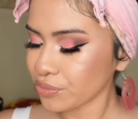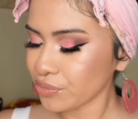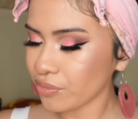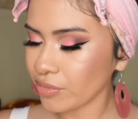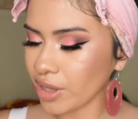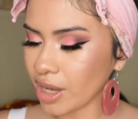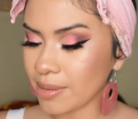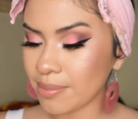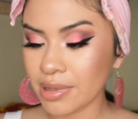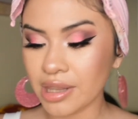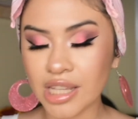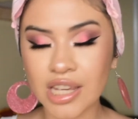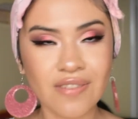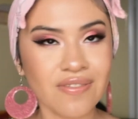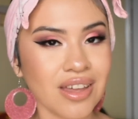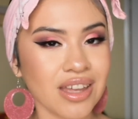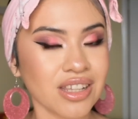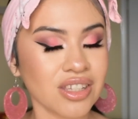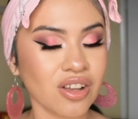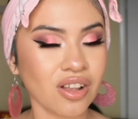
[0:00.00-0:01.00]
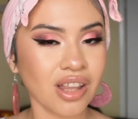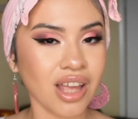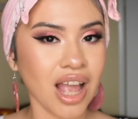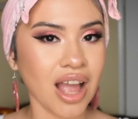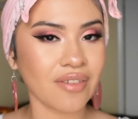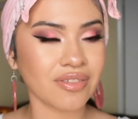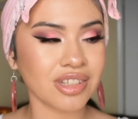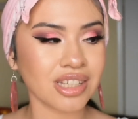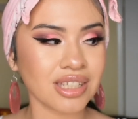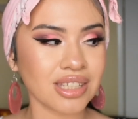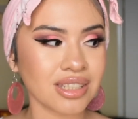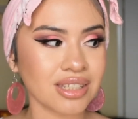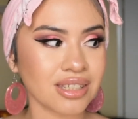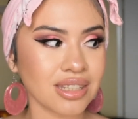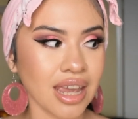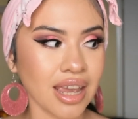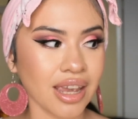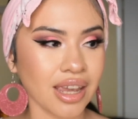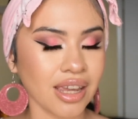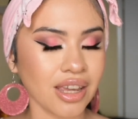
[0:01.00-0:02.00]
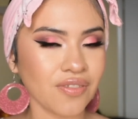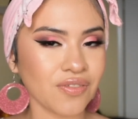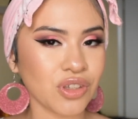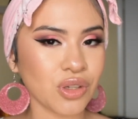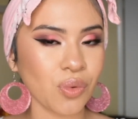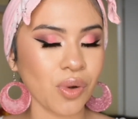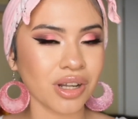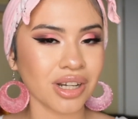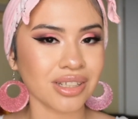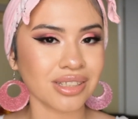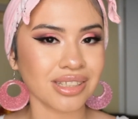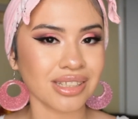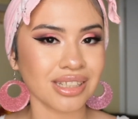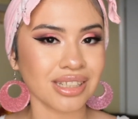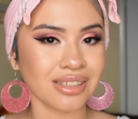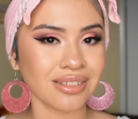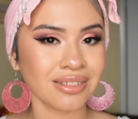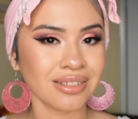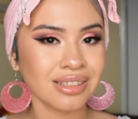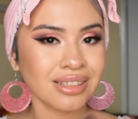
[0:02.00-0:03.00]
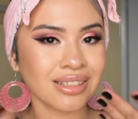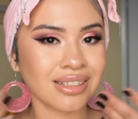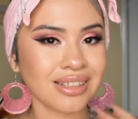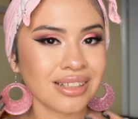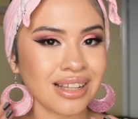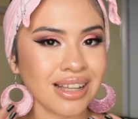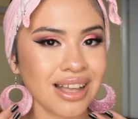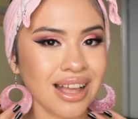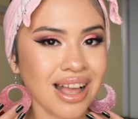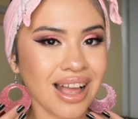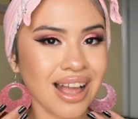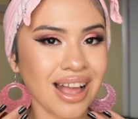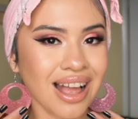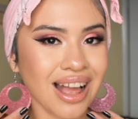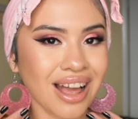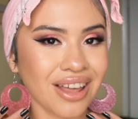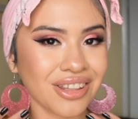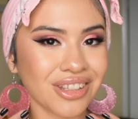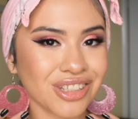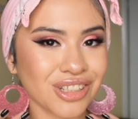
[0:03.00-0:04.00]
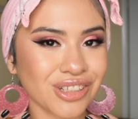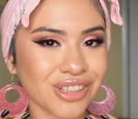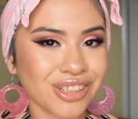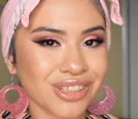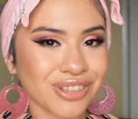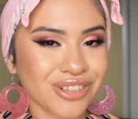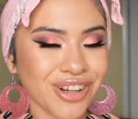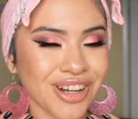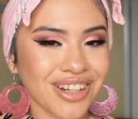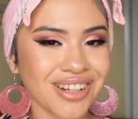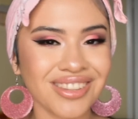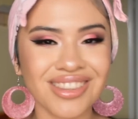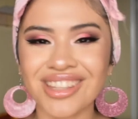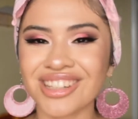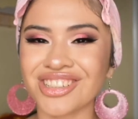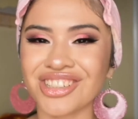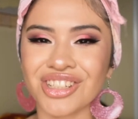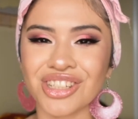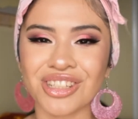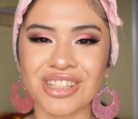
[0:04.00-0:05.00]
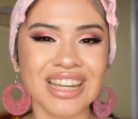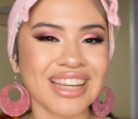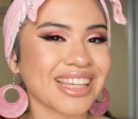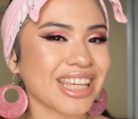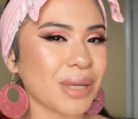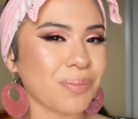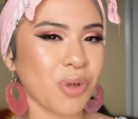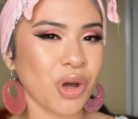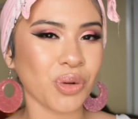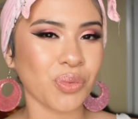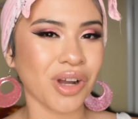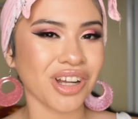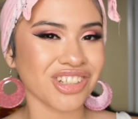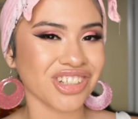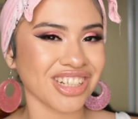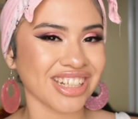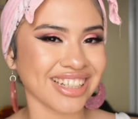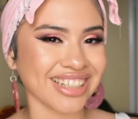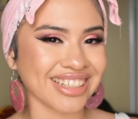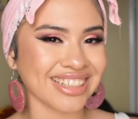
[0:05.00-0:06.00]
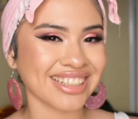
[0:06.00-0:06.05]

I believe that is all I have to say. If you want to see how this look is created, then just keep on watching.